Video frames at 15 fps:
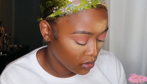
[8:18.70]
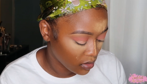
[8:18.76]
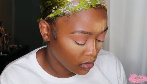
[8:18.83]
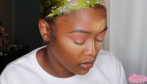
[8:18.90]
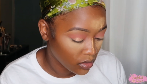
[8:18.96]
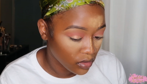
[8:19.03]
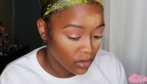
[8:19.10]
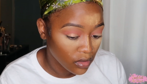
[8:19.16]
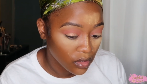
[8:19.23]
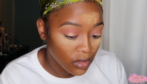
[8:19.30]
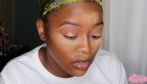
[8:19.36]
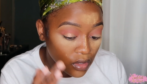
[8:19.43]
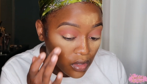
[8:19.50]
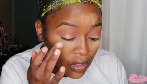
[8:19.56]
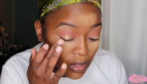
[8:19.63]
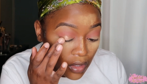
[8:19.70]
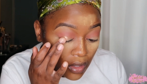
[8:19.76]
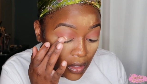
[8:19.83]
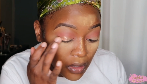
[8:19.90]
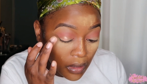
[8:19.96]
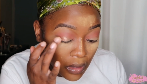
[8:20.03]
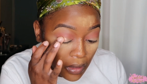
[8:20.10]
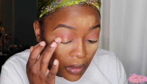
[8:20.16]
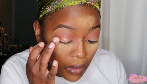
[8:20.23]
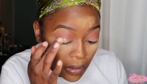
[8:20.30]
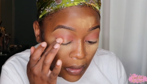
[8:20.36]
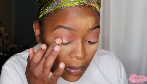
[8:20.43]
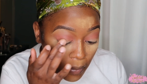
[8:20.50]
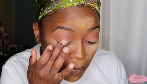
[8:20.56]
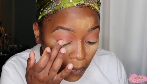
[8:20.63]

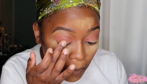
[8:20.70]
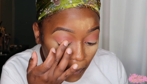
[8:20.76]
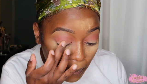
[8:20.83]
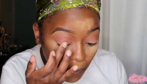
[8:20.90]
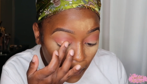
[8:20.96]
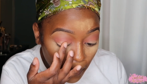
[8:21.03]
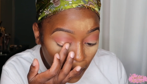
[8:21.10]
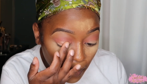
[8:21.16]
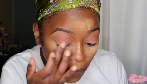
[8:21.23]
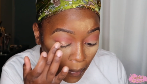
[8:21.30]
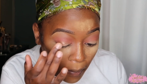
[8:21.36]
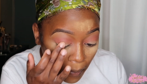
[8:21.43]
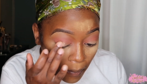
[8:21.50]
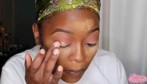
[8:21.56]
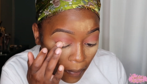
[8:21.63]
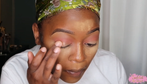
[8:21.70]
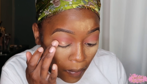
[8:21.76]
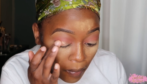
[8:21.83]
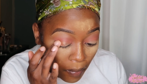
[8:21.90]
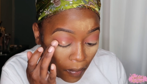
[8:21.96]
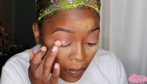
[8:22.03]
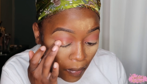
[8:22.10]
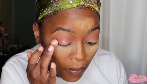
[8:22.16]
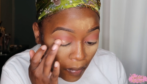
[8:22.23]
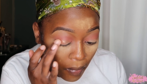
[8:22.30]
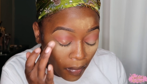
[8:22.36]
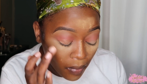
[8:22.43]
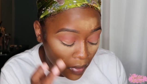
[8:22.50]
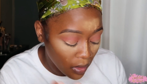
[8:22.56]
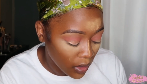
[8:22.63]

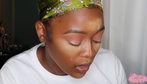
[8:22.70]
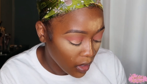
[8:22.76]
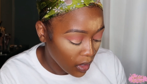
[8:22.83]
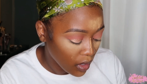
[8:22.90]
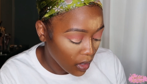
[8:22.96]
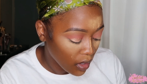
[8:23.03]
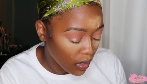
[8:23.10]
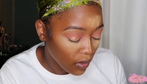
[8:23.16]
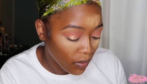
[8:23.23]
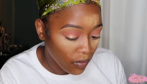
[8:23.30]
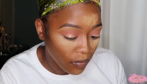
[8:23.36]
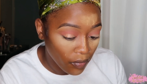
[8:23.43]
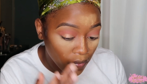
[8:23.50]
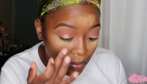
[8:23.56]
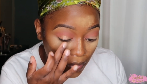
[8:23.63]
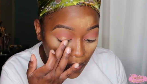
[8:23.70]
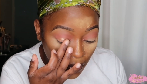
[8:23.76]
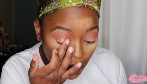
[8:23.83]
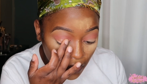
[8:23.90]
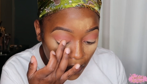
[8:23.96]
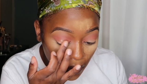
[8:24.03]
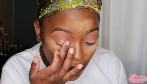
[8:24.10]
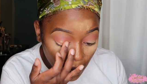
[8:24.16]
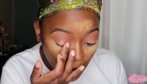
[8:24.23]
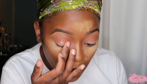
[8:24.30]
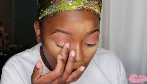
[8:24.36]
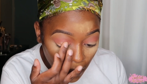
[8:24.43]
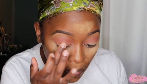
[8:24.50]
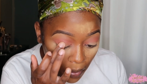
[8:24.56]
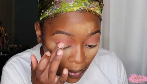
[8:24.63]

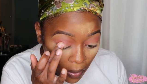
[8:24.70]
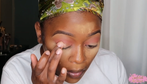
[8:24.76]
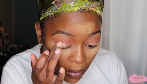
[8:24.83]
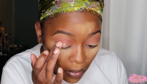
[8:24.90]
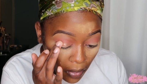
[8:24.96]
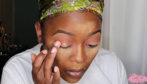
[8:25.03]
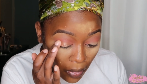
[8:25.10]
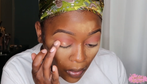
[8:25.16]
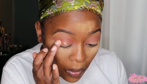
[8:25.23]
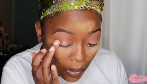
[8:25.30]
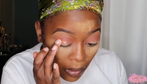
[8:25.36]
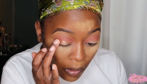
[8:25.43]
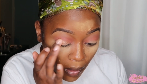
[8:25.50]
[no speech]